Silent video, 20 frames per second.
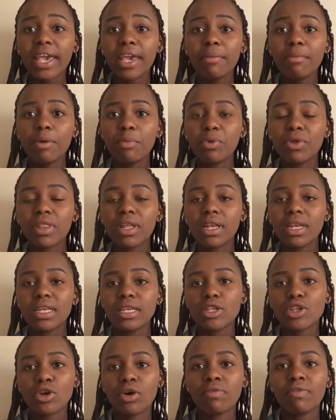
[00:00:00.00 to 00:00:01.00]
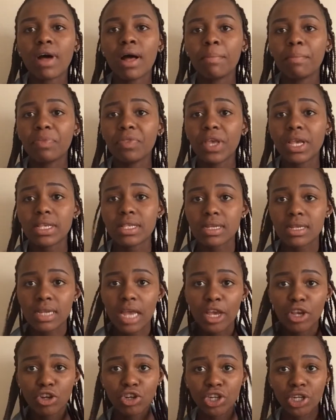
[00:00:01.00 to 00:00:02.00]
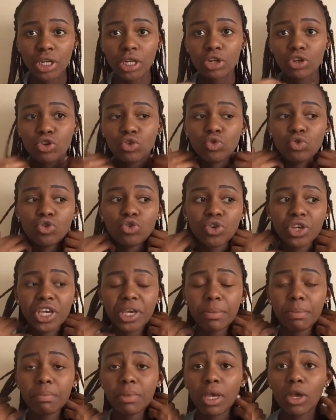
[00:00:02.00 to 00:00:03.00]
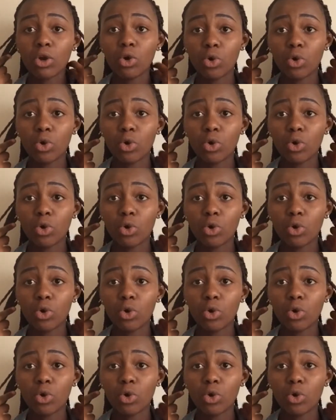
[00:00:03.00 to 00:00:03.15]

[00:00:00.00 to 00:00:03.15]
came up with a list of um things that i usually do to keep me